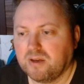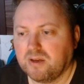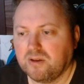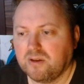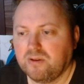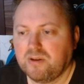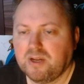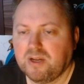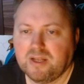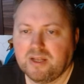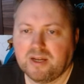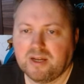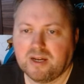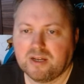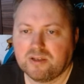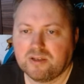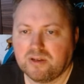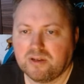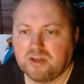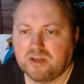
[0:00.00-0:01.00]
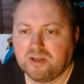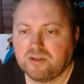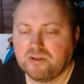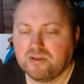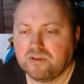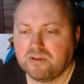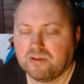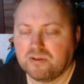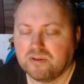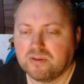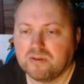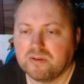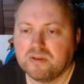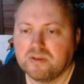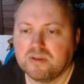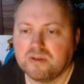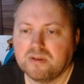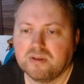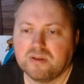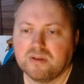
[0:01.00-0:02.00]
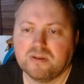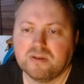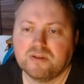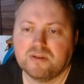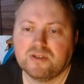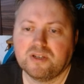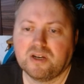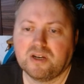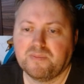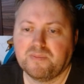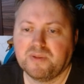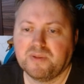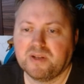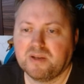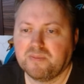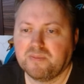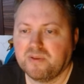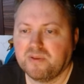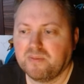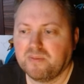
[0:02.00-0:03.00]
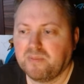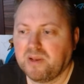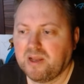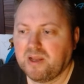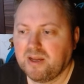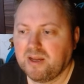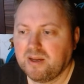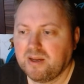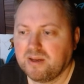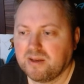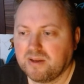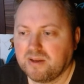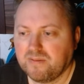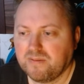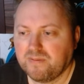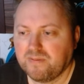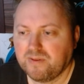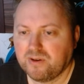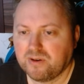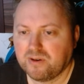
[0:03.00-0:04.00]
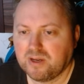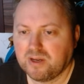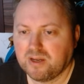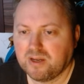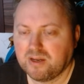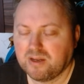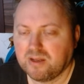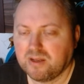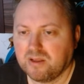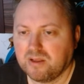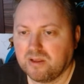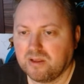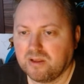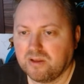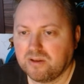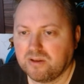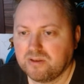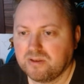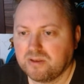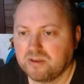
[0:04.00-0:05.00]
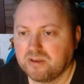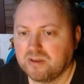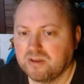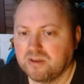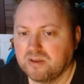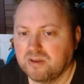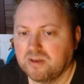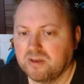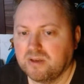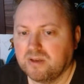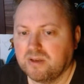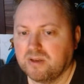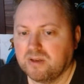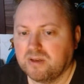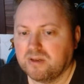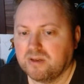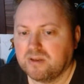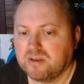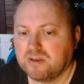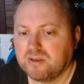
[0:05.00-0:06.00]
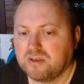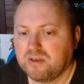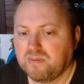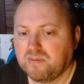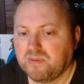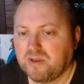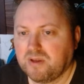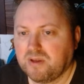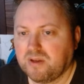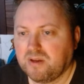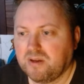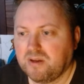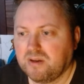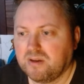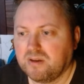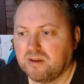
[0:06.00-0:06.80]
Good idea actually, yeah, to sharpen up the play if you're kind of lost something, yeah.